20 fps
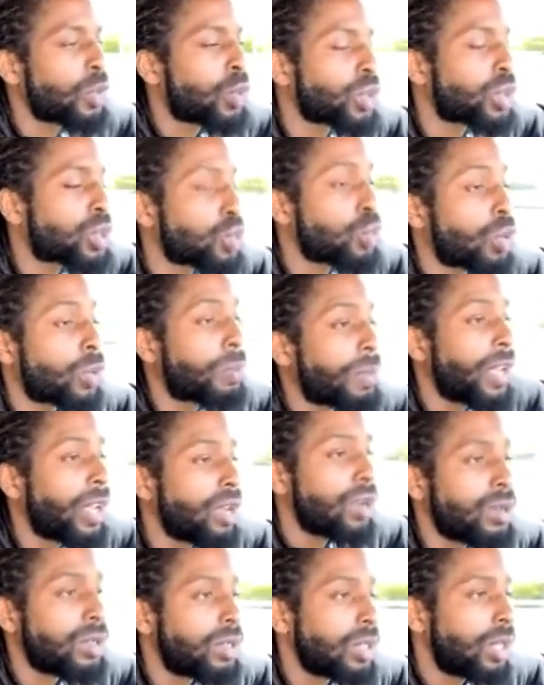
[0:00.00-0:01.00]
or to
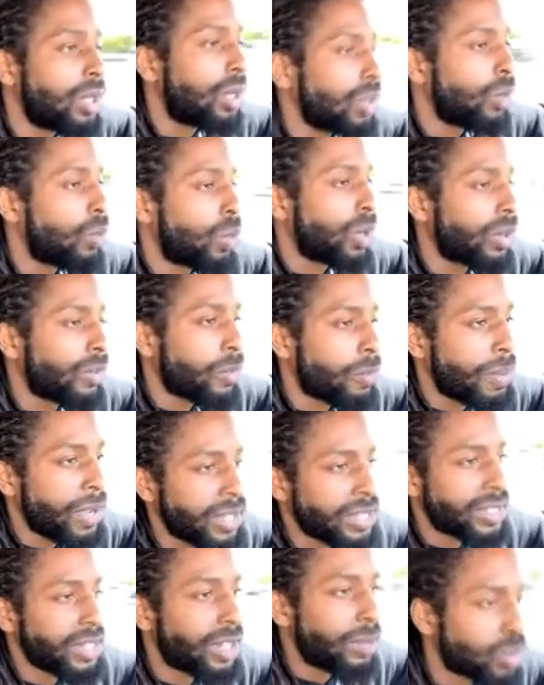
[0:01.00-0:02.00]
repel whatever
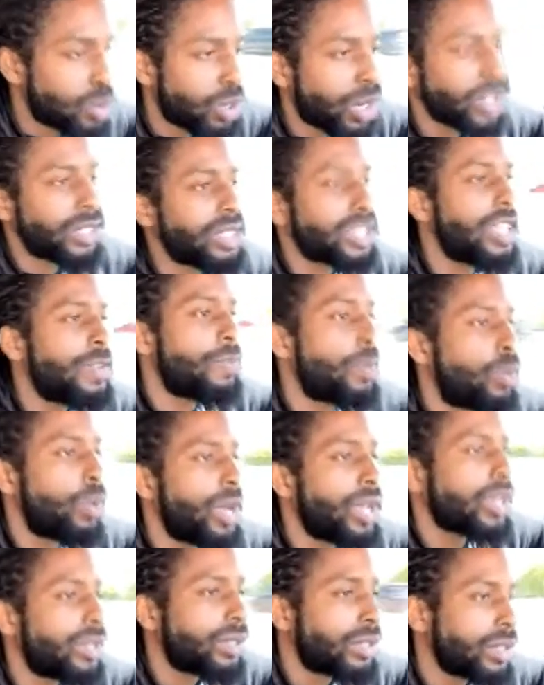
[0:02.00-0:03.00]
pests that I'm trying to keep
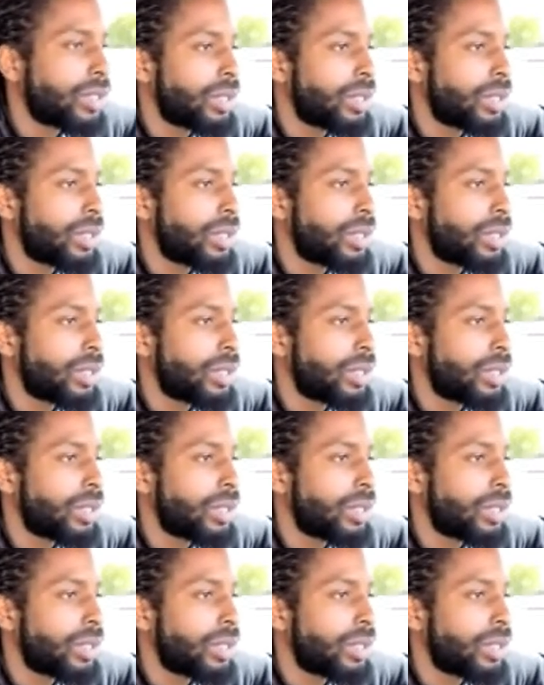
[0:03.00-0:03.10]
away.